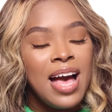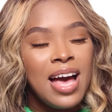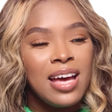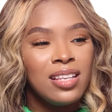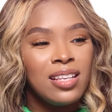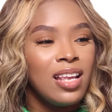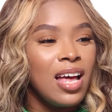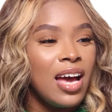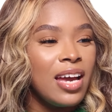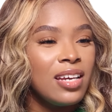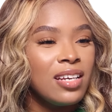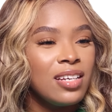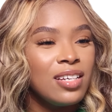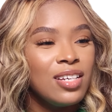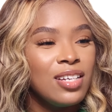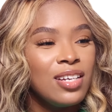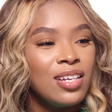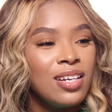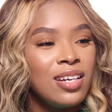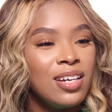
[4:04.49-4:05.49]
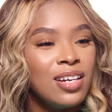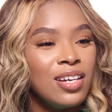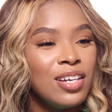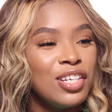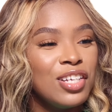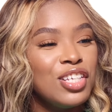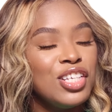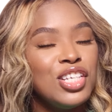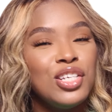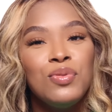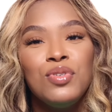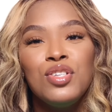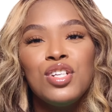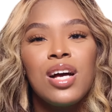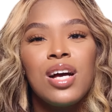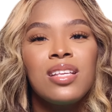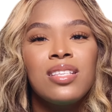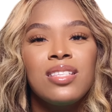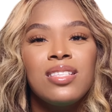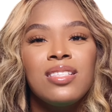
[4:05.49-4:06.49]
and like you
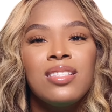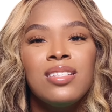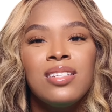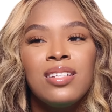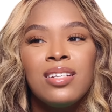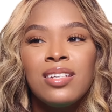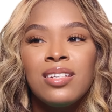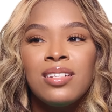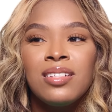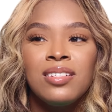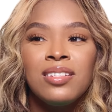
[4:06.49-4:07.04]
just